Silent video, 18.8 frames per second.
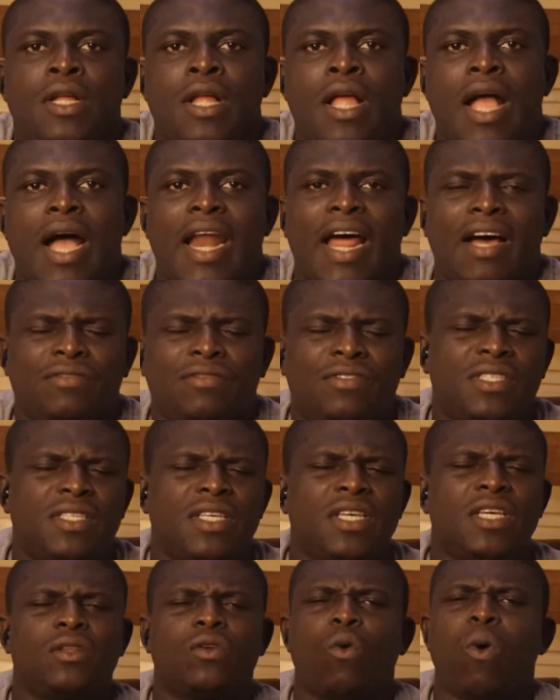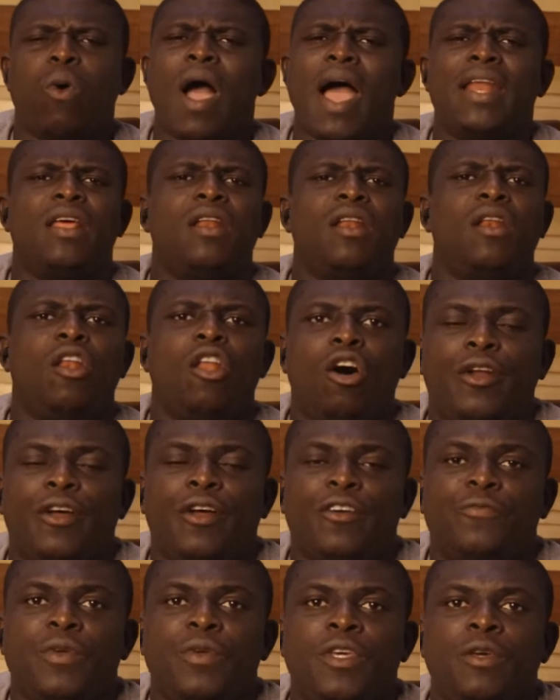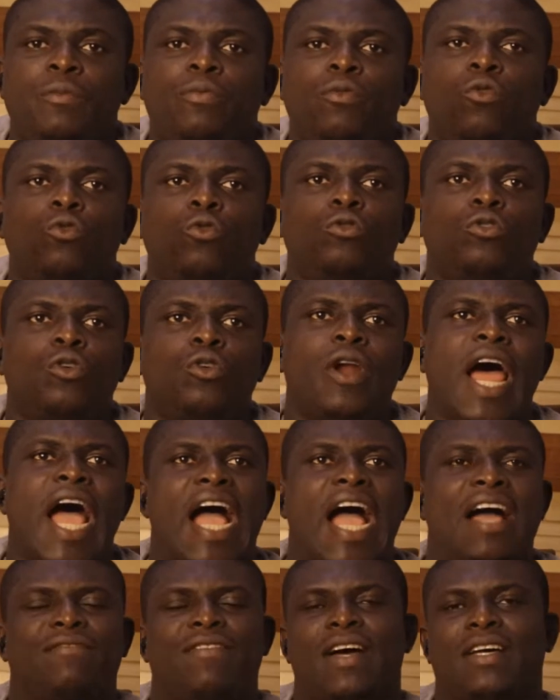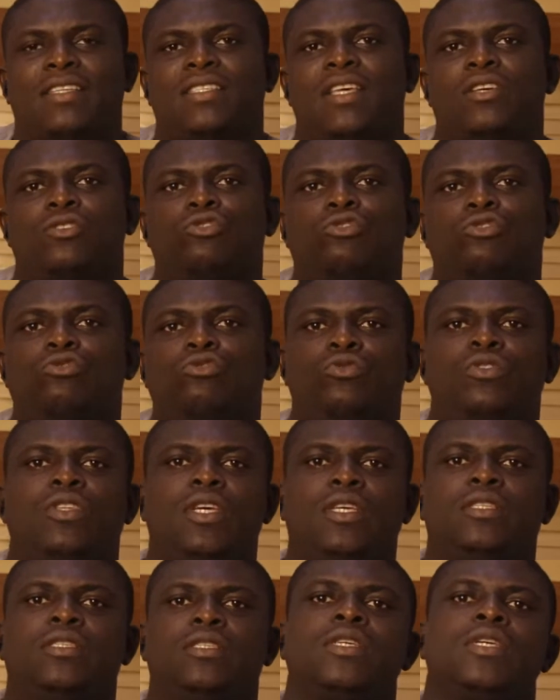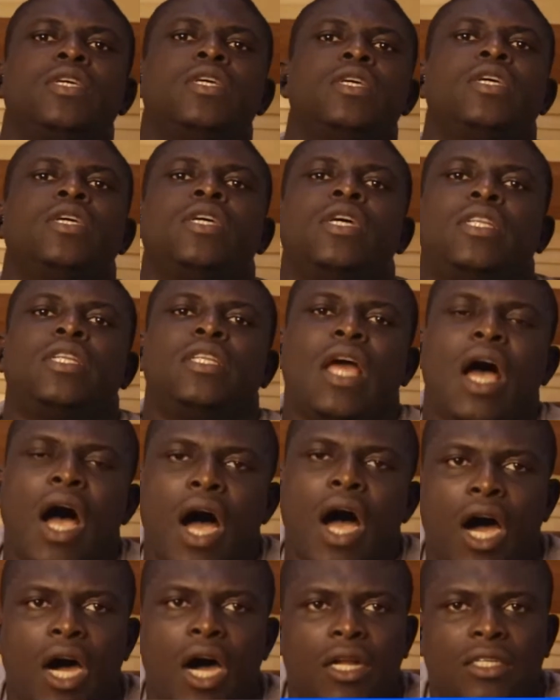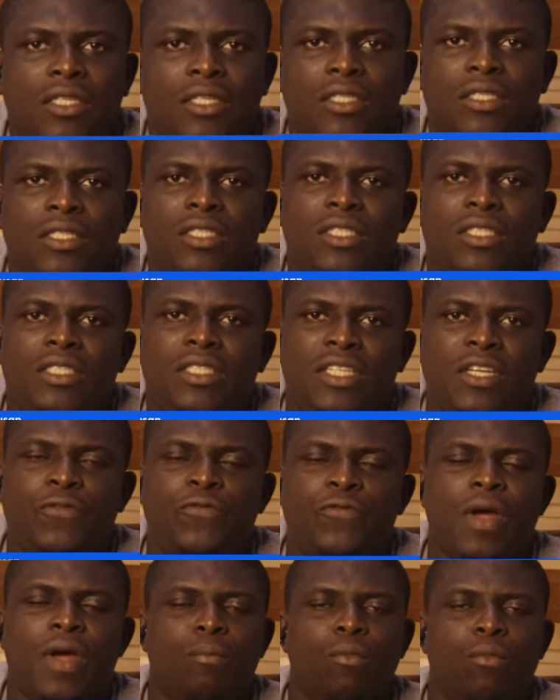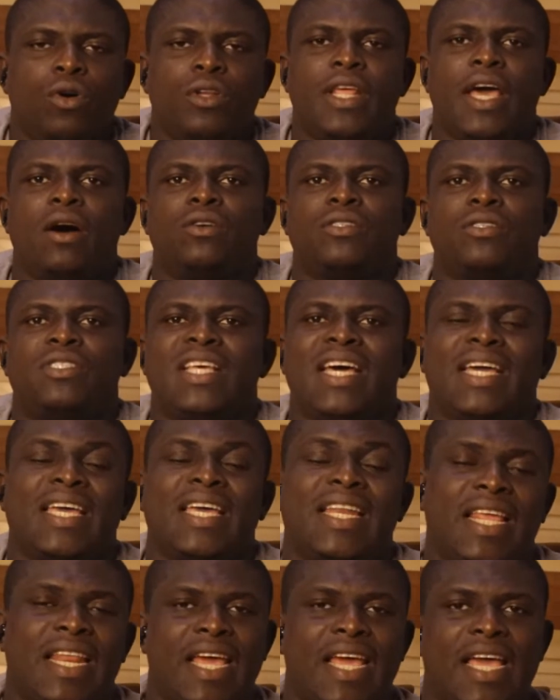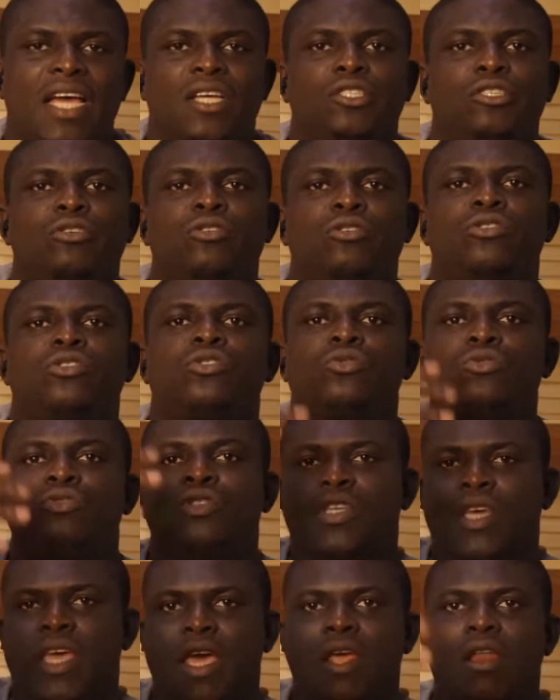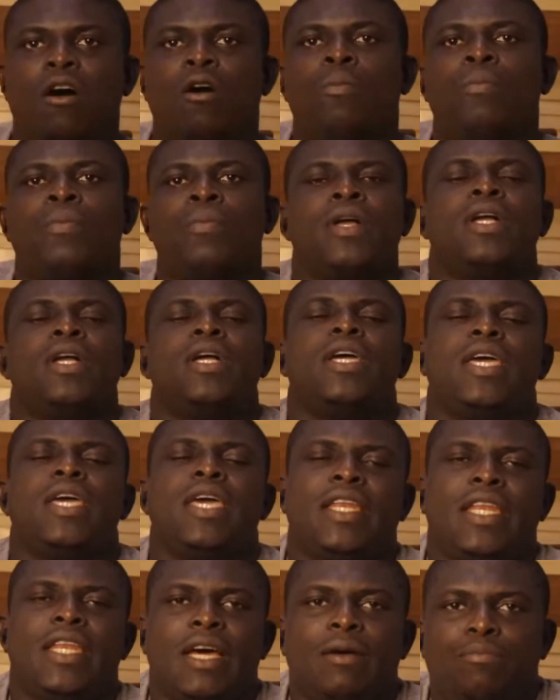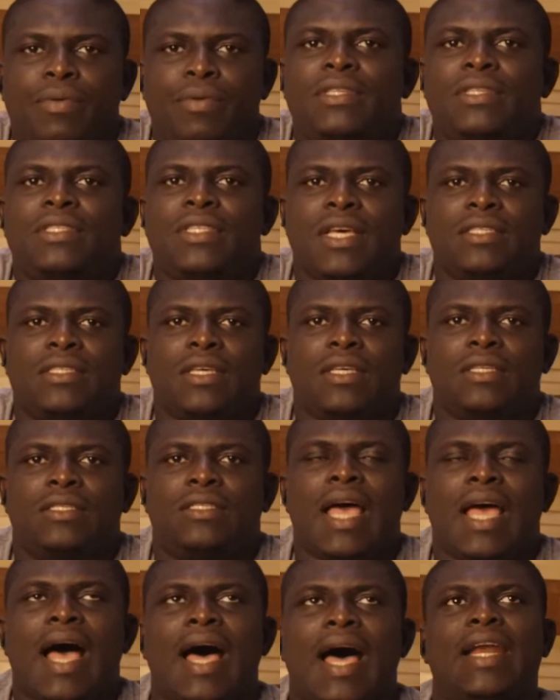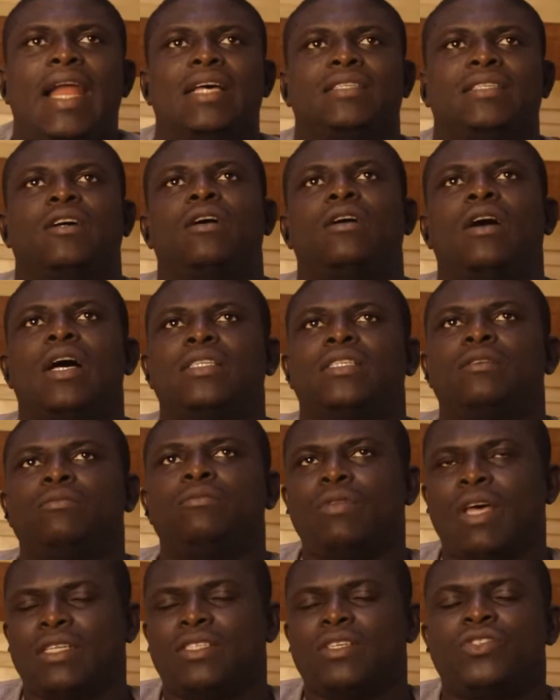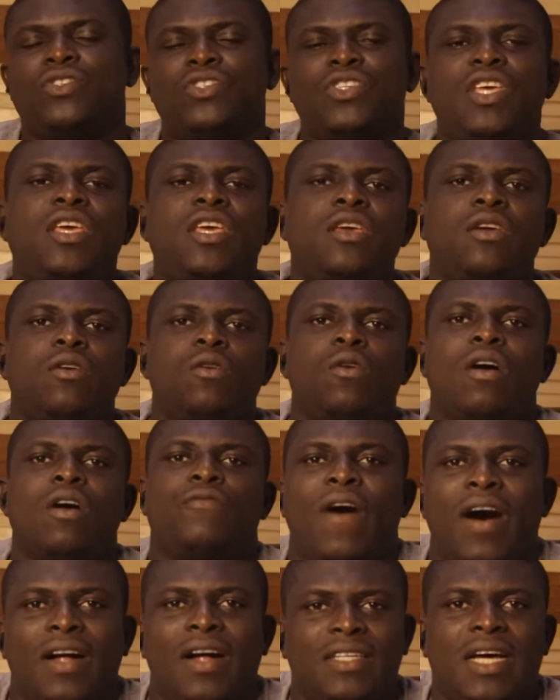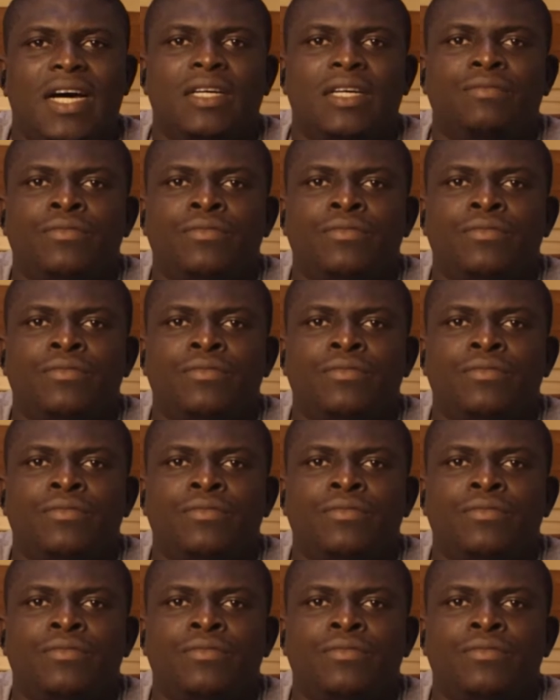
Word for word: And I've seen quite a lot of people who don't have access to these uh, different models that they can use to scale up in their businesses. And as a, as a, as a CEO, a founder